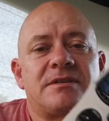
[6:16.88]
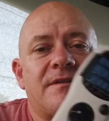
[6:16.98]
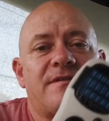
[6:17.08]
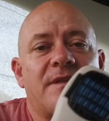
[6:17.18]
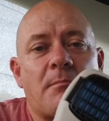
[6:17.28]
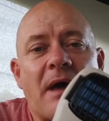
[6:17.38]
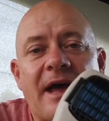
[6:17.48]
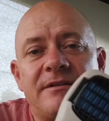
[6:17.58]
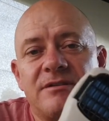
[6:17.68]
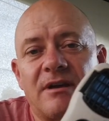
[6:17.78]
Except for the
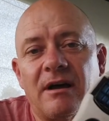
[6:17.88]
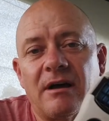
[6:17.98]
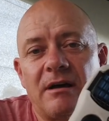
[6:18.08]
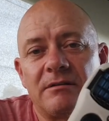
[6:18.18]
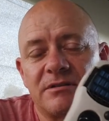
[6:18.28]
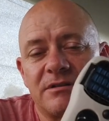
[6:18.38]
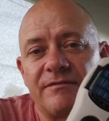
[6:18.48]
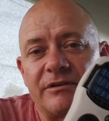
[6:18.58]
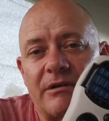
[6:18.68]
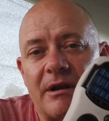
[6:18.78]
pads are
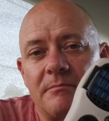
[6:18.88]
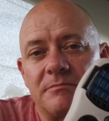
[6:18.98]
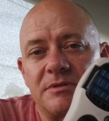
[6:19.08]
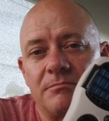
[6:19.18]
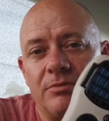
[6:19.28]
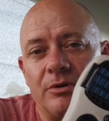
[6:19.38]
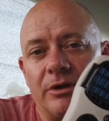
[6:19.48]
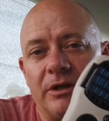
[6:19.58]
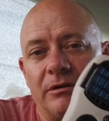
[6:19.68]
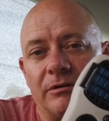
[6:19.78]
7 grams
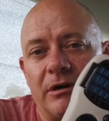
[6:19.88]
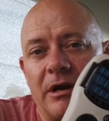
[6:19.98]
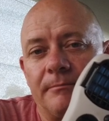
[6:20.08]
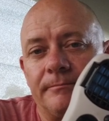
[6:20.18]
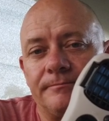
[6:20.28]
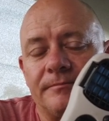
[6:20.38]
per kilogram.